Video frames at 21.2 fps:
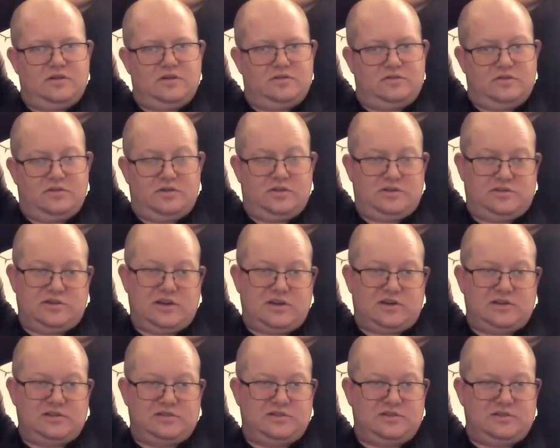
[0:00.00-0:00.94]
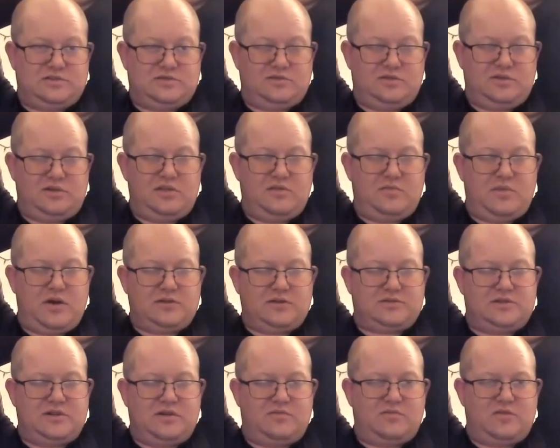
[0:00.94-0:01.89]
30 seconds is really the
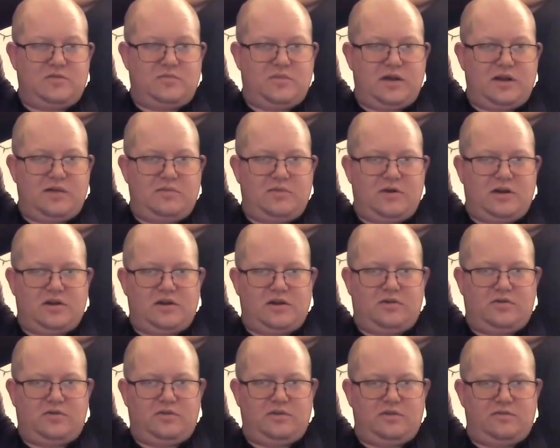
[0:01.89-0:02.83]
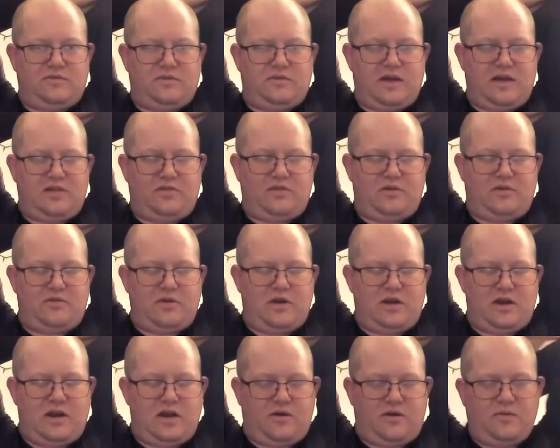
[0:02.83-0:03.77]
best number, but I'm not going to hold it for that long
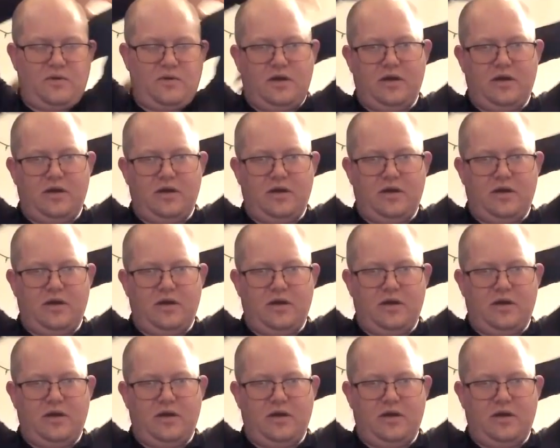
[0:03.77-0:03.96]
right now.